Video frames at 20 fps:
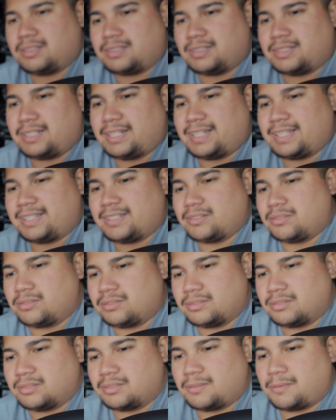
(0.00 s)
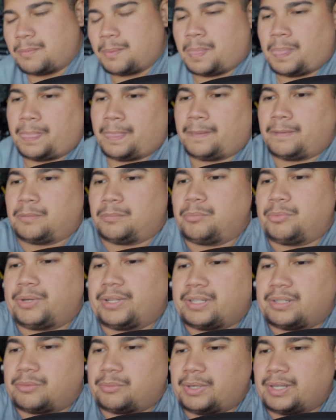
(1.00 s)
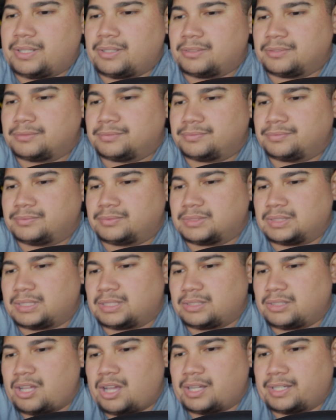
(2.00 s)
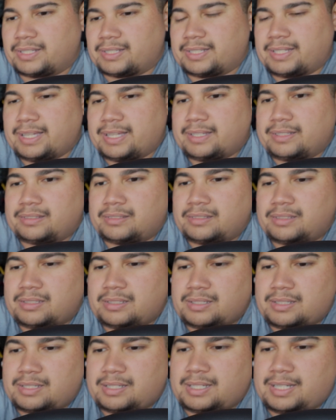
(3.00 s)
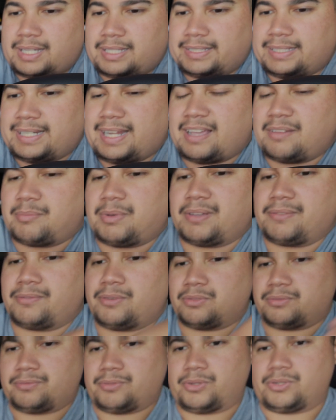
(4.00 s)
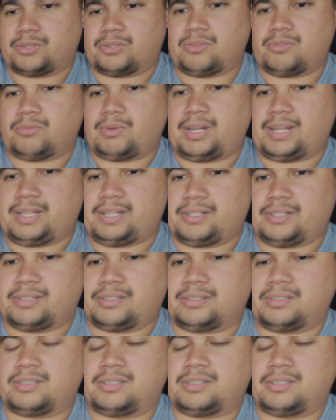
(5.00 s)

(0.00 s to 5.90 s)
then I can bring it around, lock it again, and then have my phone vertical right here.